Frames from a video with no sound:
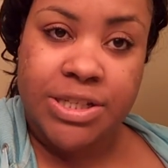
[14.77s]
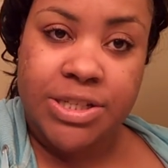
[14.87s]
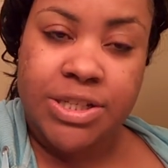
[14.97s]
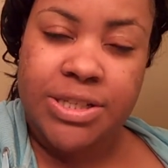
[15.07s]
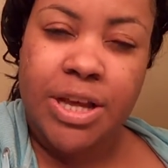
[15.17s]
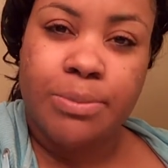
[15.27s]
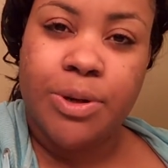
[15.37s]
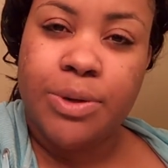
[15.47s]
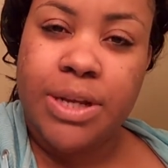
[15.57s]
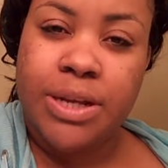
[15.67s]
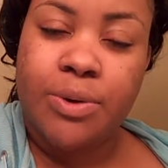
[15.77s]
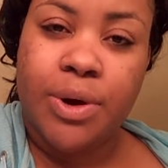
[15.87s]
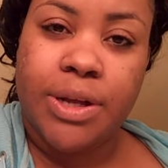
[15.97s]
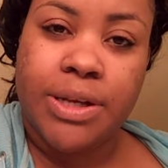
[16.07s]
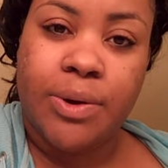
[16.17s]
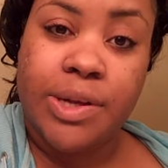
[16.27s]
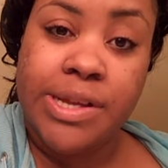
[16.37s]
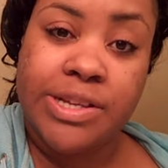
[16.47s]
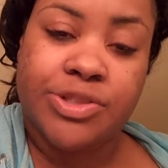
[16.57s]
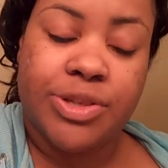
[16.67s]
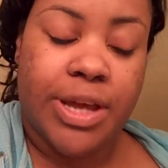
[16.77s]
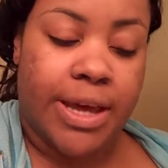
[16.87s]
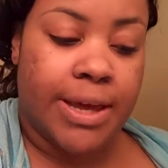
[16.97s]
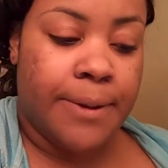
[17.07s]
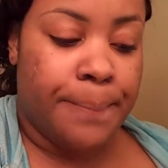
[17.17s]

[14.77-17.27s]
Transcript: She just uploaded it on, on yesterday.